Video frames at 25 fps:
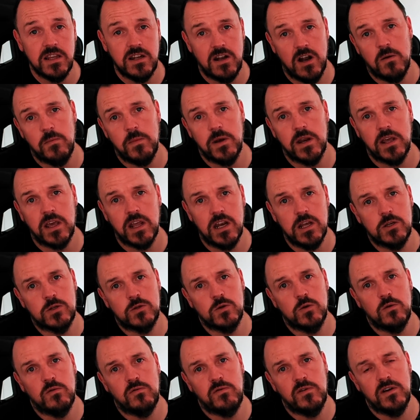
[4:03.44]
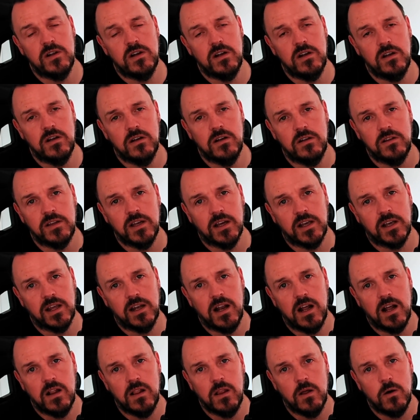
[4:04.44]
into the Armoury Crate software and, and
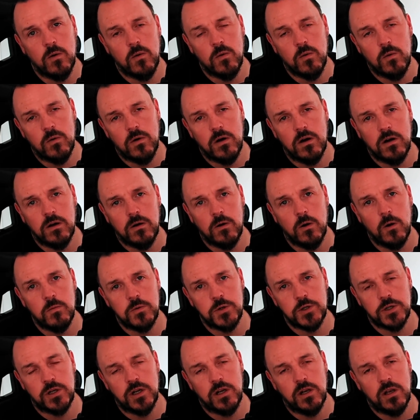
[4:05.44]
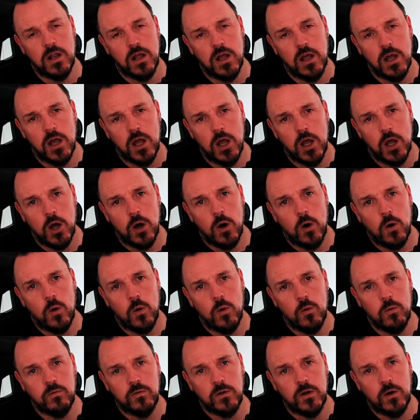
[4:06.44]
ticking that little option and
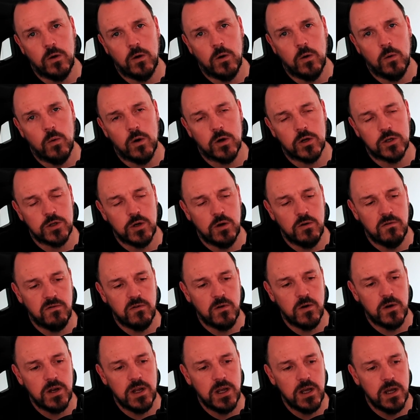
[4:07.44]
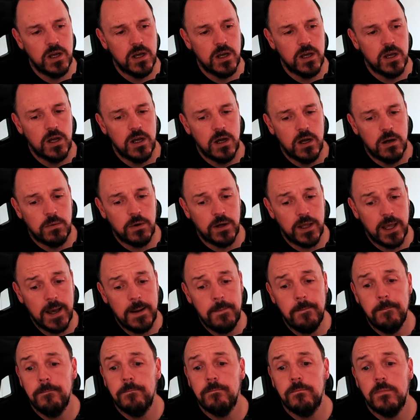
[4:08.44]
hopefully it all works out for you. But
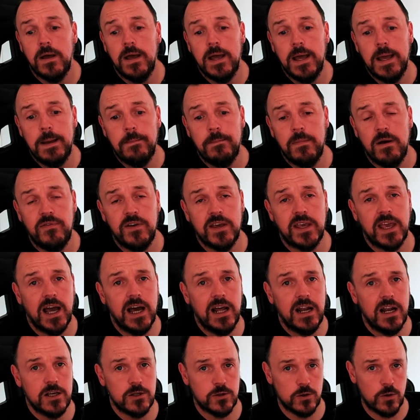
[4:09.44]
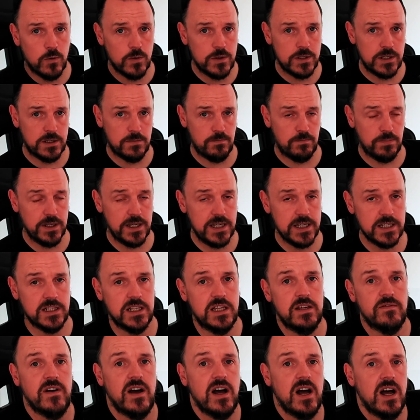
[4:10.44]
yeah, um, if you can, as always, please
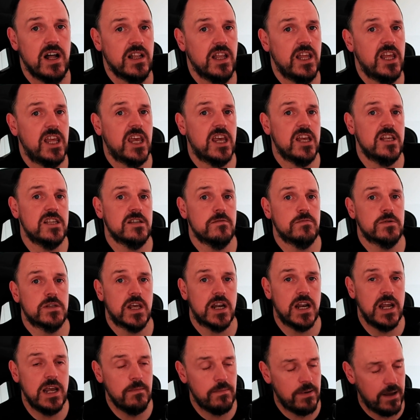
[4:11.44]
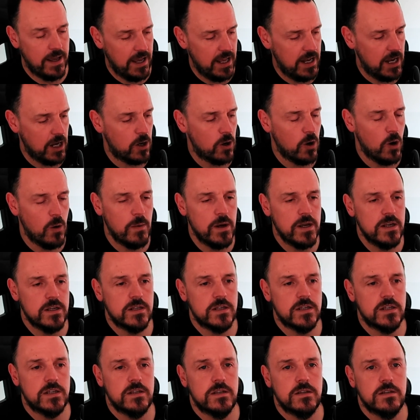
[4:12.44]
leave a like and subscribe. Any
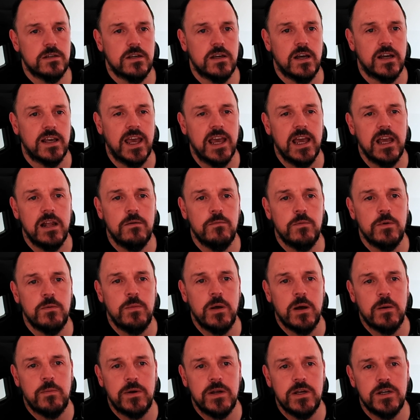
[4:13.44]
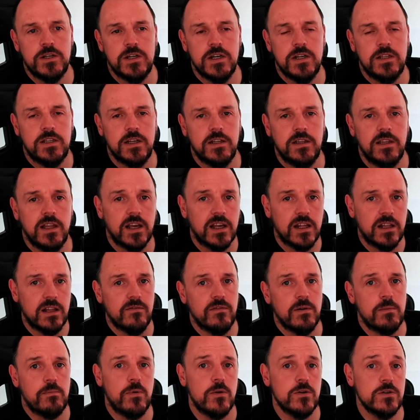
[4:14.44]
comments, again, would be appreciated,
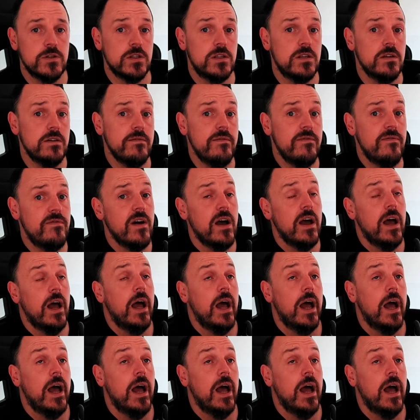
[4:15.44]
negative or positive.